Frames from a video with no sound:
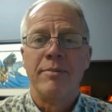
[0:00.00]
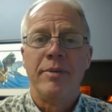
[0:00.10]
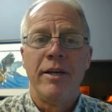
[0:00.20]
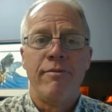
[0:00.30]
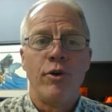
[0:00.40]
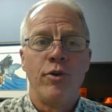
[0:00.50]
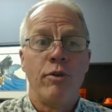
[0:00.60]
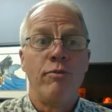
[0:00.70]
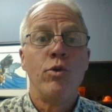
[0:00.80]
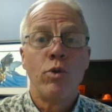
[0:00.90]
If you're in the
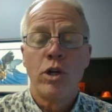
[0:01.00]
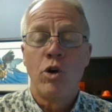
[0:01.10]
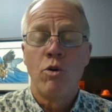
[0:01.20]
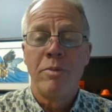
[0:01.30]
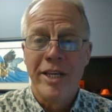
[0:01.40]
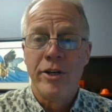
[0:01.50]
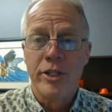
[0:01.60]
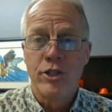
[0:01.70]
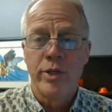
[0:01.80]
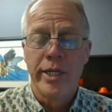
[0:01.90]
funeral home
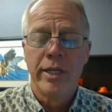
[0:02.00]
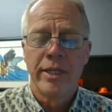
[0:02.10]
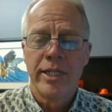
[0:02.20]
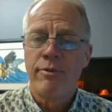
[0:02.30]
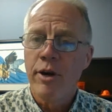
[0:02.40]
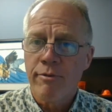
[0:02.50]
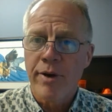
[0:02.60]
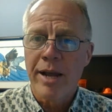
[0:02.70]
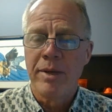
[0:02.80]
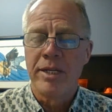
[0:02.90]
industry, it's very
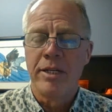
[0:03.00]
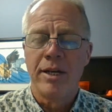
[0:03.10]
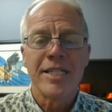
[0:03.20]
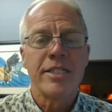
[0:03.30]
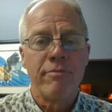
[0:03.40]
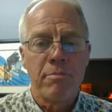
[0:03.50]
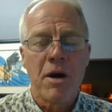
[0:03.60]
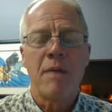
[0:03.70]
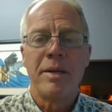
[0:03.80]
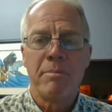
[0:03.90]
fragmented. Lots of
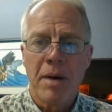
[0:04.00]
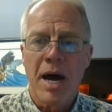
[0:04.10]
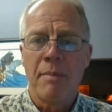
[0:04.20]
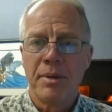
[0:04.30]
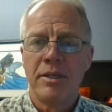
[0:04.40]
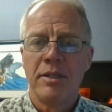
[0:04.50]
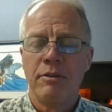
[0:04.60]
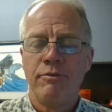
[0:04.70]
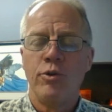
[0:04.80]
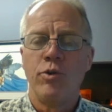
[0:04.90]
mom and pop
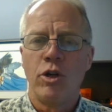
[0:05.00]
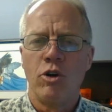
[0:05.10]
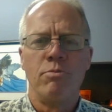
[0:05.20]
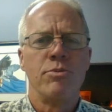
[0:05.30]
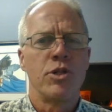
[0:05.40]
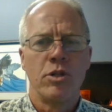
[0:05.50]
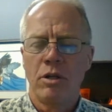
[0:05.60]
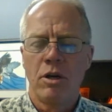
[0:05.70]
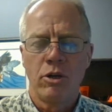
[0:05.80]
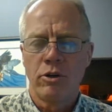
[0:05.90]
funeral homes
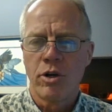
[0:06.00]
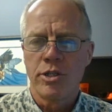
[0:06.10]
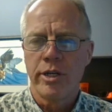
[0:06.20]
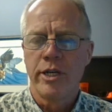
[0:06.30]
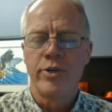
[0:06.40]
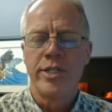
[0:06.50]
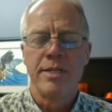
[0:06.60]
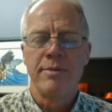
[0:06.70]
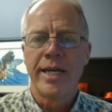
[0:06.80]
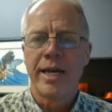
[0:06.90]
all across the country. It
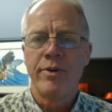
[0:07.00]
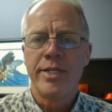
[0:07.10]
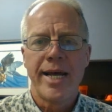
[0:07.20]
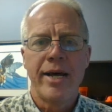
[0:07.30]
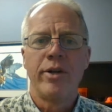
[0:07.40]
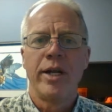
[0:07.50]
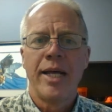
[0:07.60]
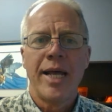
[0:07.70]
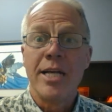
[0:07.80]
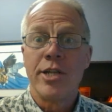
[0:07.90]
seems like every town
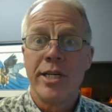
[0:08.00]
has a